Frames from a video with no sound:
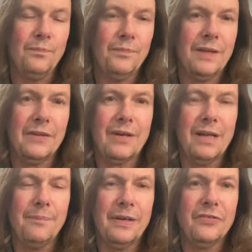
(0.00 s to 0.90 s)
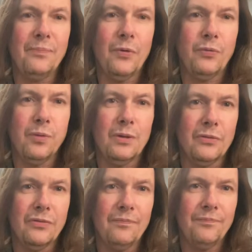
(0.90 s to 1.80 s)
That's kind of the best of both
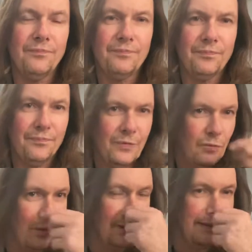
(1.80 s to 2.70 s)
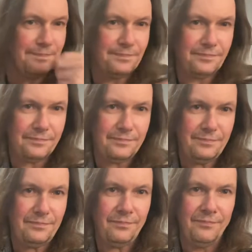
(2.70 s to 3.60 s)
worlds, really.
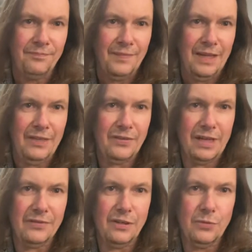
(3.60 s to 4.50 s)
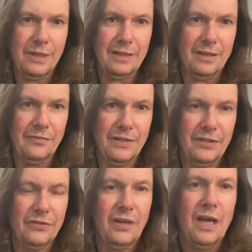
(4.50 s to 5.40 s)
It's got the grit of
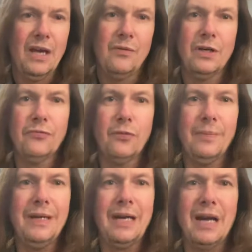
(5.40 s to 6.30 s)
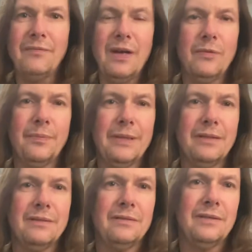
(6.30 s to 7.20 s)
this, which for me, I've never
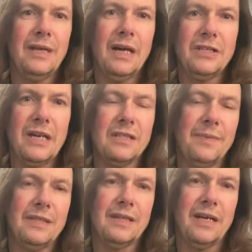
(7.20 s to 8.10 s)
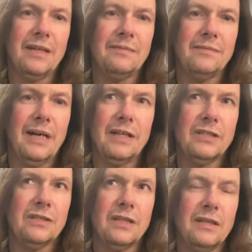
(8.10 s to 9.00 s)
been a jazz bass guy.
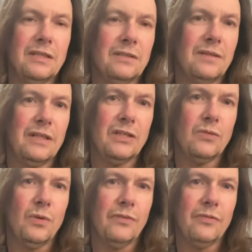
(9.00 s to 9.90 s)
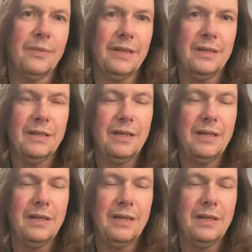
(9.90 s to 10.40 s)
It doesn't work for me.